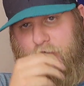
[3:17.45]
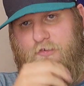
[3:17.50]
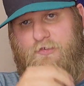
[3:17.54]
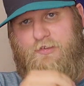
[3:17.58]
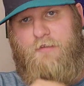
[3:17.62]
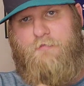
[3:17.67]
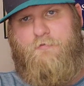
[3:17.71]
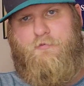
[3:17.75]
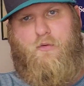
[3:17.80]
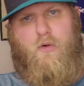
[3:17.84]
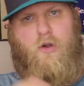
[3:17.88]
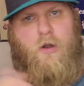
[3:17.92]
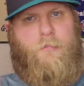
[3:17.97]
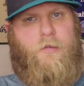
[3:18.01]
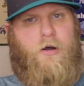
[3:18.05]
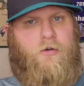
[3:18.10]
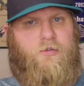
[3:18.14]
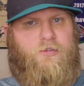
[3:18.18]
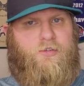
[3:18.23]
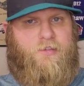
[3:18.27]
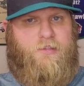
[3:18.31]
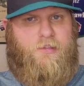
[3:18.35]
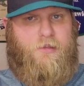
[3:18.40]
First and
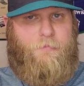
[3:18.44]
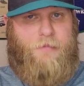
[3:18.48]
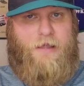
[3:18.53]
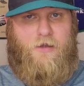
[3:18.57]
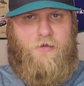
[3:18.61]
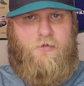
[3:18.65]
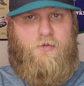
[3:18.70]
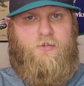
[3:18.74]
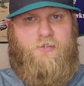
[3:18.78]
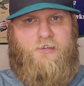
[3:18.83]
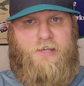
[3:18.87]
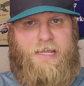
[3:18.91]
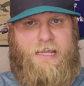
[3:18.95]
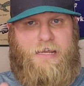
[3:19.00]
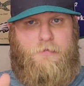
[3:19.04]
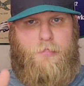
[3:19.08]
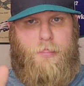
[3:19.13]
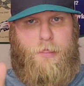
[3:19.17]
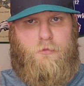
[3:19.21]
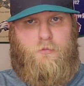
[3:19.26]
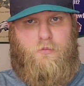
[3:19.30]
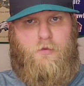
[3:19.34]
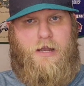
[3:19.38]
foremost, the Mariners
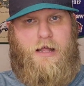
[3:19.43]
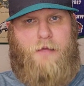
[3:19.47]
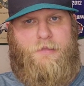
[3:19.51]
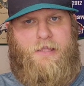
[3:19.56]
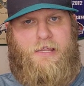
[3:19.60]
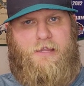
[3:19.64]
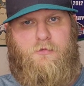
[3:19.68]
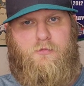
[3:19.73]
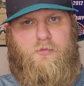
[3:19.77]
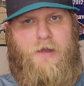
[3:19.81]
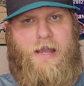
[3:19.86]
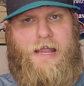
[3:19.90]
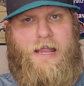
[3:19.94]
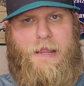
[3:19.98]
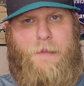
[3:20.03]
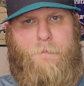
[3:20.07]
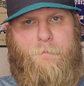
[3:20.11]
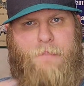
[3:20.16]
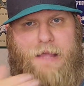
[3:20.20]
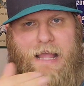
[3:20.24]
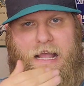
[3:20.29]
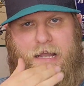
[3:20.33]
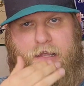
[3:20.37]
need Robbie
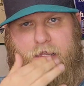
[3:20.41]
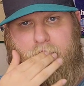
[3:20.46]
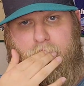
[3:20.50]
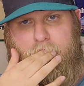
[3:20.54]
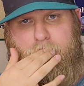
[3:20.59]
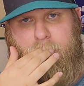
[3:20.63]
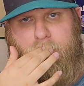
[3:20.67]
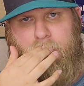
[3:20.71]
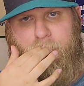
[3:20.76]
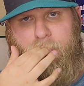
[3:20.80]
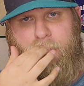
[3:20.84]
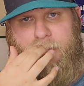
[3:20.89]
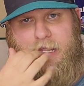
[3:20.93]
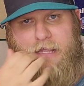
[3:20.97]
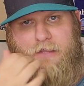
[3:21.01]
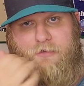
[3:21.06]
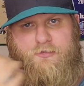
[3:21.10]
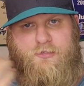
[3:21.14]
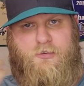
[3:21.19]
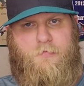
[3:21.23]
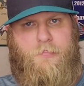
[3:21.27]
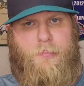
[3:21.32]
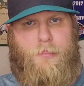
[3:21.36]
Ray back in the
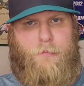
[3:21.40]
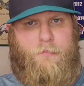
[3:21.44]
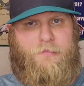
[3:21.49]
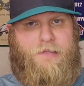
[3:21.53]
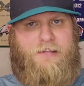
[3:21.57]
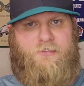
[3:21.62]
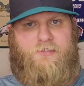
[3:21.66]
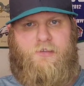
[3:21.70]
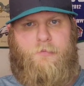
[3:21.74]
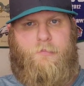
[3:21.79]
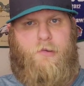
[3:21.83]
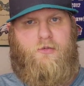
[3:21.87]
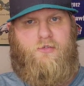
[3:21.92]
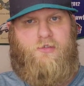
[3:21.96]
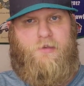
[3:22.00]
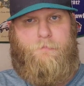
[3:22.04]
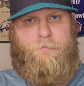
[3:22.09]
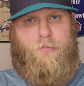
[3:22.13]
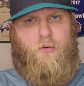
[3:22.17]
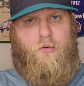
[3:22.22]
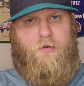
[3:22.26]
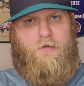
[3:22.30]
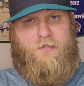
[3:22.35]
rotation. That's the most
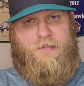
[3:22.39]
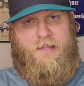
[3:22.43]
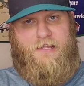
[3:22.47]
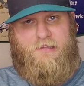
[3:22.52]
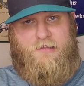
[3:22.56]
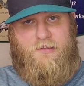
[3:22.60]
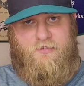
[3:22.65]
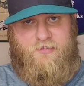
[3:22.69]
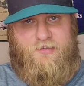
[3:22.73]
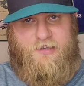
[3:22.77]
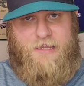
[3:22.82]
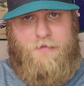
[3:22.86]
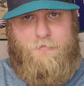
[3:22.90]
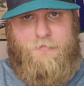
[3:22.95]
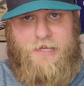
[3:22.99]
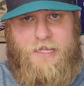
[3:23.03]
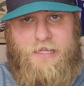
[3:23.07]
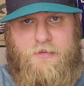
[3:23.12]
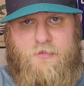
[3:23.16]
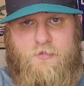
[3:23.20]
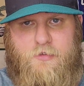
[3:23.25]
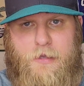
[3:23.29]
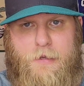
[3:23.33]
important thing this team
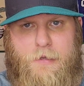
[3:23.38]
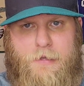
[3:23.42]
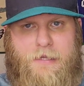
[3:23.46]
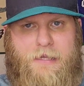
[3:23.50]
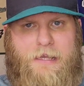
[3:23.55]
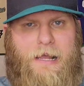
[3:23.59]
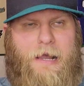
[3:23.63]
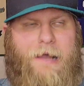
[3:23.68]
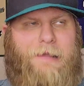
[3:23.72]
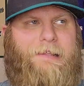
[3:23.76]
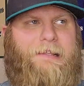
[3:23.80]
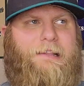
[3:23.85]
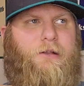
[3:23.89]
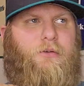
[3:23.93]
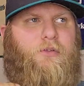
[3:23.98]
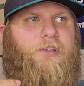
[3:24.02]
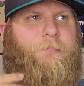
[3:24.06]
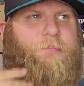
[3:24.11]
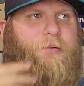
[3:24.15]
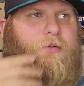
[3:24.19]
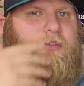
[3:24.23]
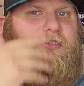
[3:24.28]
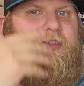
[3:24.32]
needs. I think there
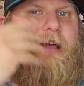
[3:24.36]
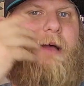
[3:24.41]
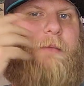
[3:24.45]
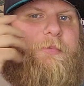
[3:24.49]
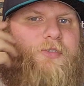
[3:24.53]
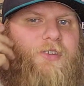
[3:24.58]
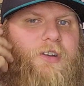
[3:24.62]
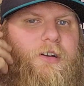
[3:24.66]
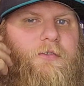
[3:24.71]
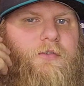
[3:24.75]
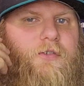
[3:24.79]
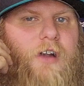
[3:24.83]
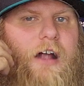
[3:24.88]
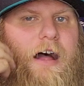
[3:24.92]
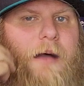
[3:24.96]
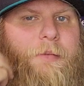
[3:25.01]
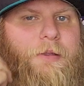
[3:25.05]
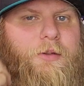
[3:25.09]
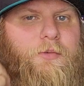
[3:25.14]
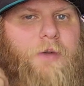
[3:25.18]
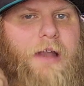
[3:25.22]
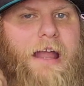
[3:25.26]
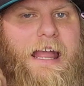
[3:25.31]
was a perception of
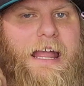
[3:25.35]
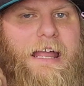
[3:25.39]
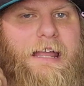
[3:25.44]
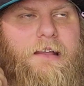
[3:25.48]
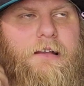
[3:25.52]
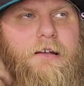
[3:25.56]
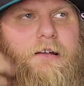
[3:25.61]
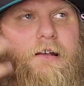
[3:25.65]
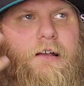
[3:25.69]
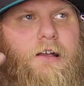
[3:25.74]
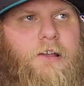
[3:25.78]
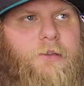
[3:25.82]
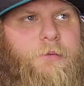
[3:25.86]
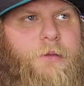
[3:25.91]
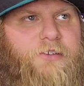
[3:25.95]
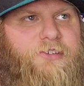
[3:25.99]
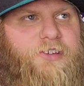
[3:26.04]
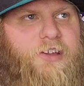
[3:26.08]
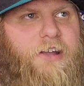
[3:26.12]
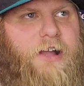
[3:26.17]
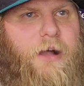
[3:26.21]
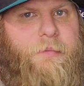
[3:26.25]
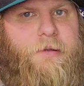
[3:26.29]
Robbie Ray,
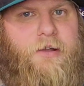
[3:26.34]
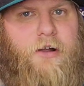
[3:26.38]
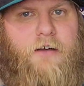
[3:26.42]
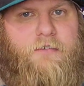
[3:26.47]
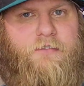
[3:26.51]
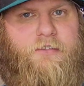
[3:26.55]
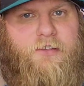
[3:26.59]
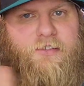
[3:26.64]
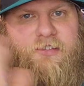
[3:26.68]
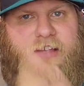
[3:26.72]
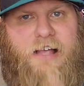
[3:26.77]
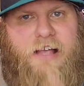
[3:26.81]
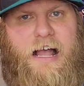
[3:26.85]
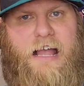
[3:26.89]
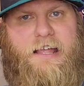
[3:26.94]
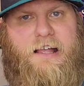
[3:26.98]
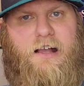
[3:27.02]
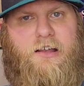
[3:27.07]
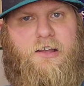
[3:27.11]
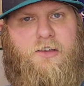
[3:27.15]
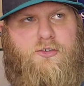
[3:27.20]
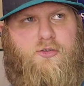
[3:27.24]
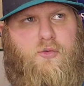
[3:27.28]
especially coming off the Cy
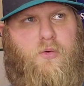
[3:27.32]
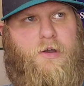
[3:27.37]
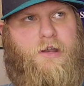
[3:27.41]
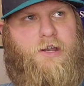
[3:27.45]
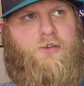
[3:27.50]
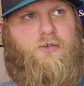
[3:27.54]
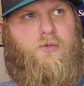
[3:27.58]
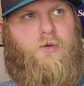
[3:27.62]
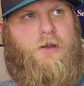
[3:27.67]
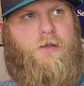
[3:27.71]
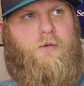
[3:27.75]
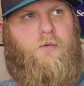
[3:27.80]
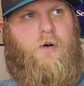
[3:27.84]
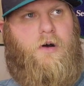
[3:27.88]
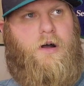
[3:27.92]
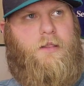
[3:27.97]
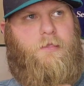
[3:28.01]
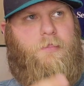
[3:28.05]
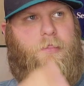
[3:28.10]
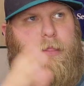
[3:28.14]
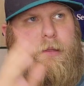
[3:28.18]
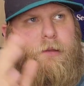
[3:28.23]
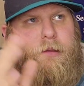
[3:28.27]
Young in
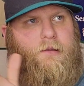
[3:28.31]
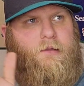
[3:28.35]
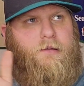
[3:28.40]
2021,